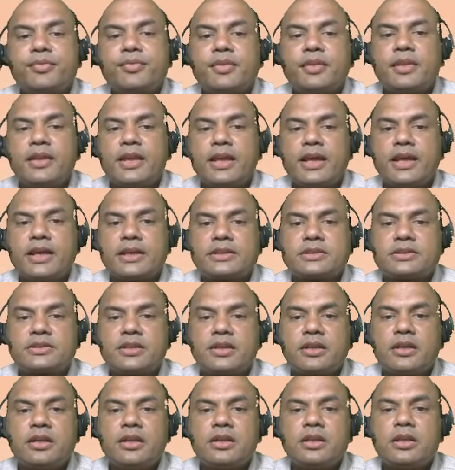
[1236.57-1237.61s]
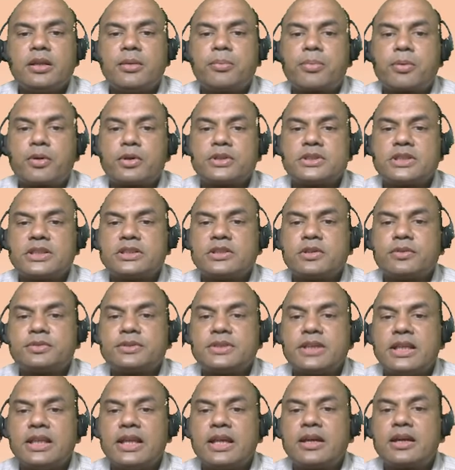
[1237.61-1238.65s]
Next, the process of
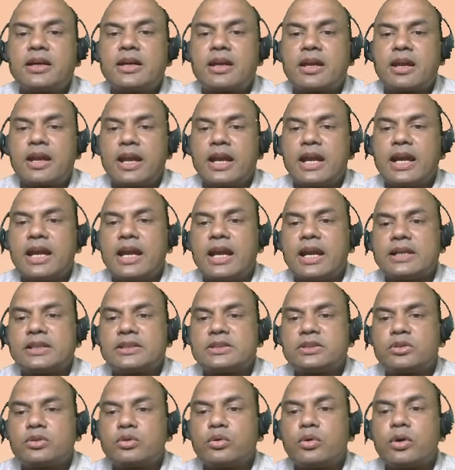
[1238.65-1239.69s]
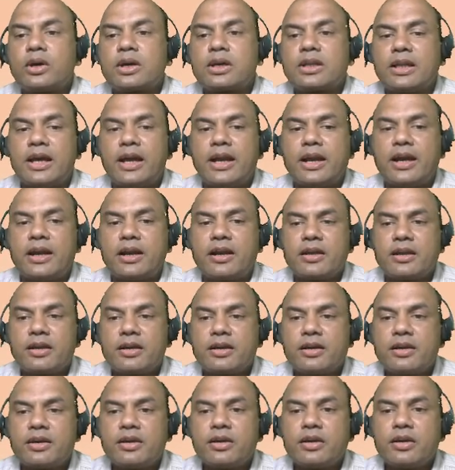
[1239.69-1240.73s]
selling trade debts to a client,
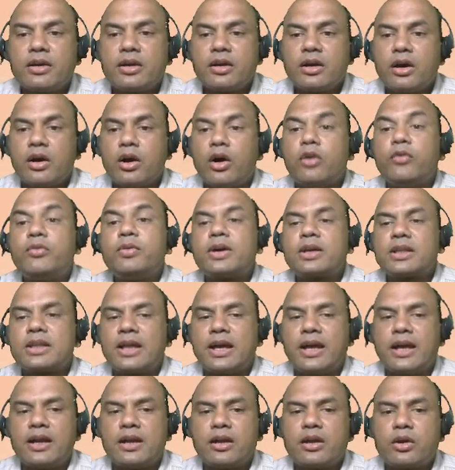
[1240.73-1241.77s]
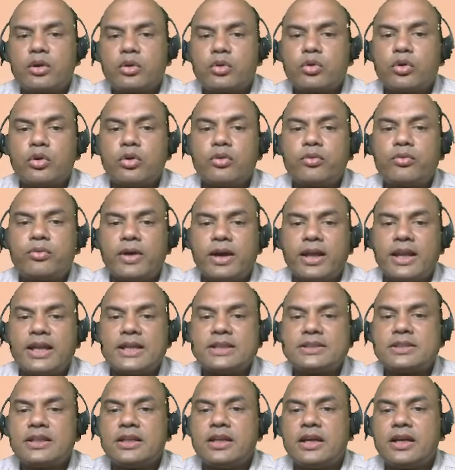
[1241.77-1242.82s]
of a client to a
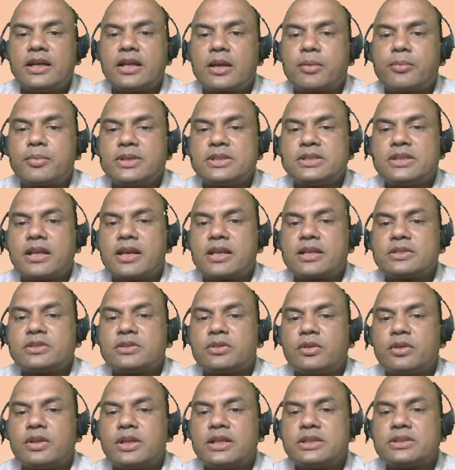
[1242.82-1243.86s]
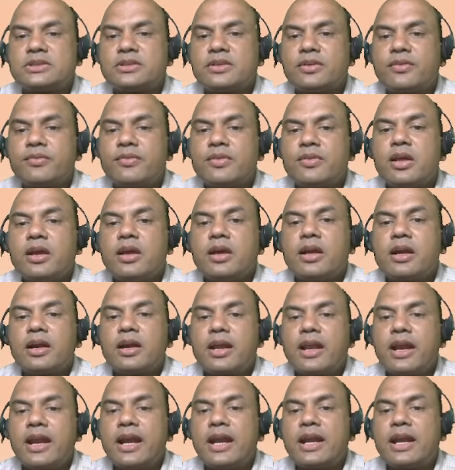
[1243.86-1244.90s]
financial intermediary, is known as
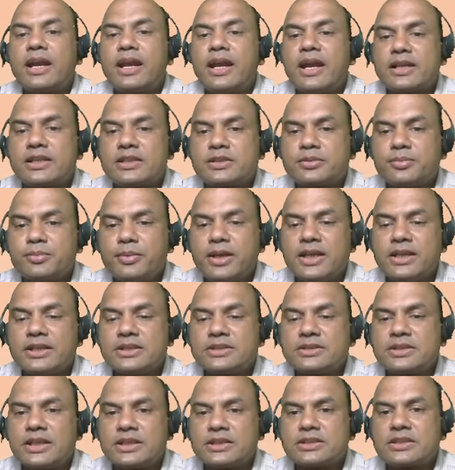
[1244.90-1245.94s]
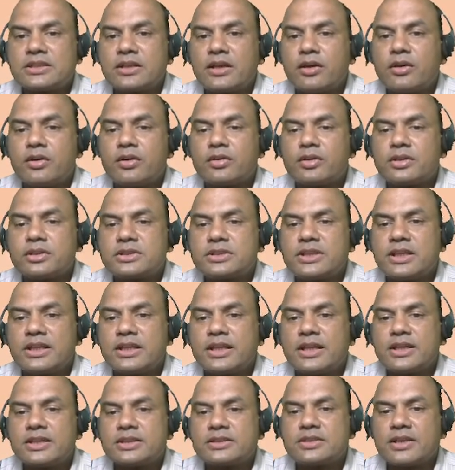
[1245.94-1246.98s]
trade debts. Means just now see
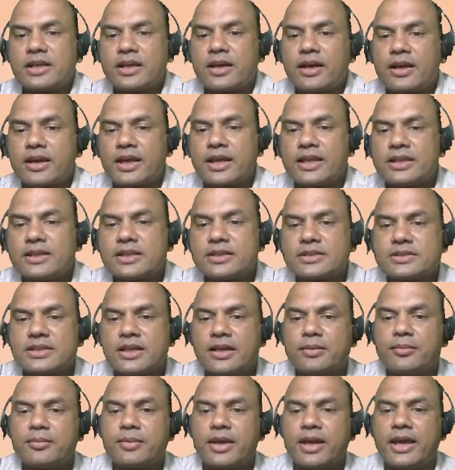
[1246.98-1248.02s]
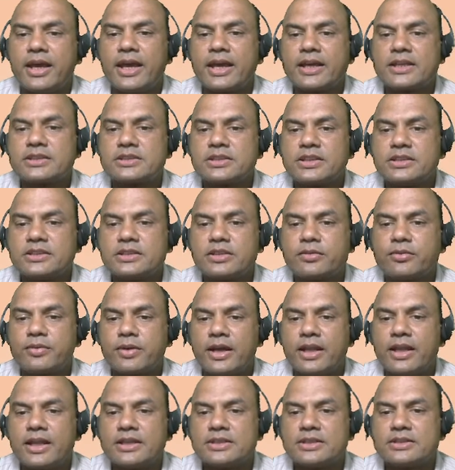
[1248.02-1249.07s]
this again, the same, X is the
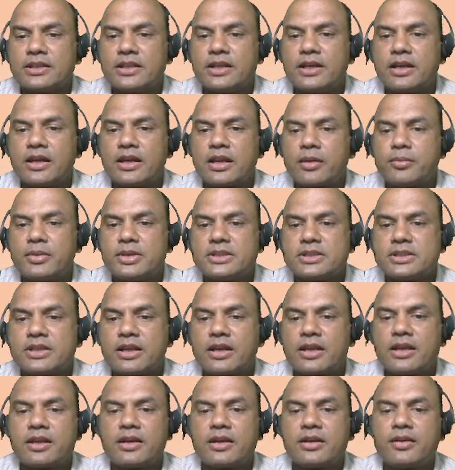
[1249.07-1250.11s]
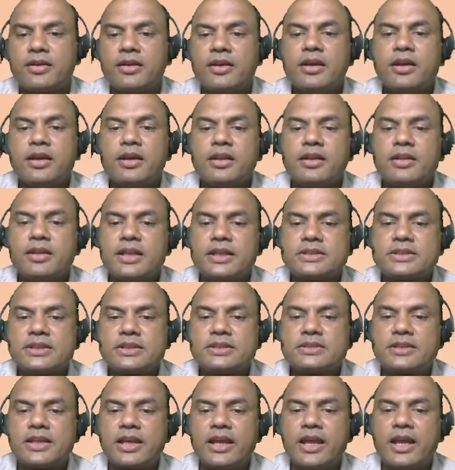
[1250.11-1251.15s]
financial intermediary, this
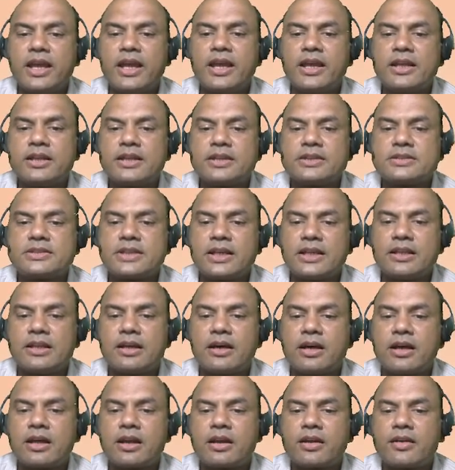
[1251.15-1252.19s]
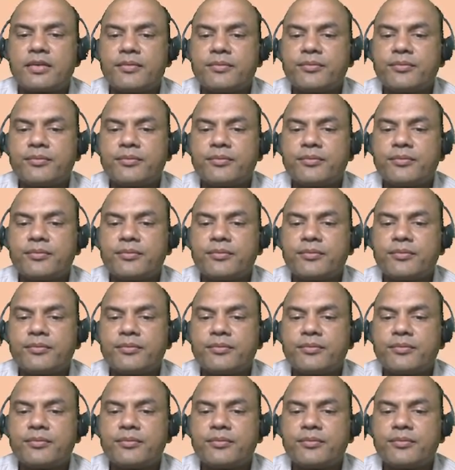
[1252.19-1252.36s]
is A the seller,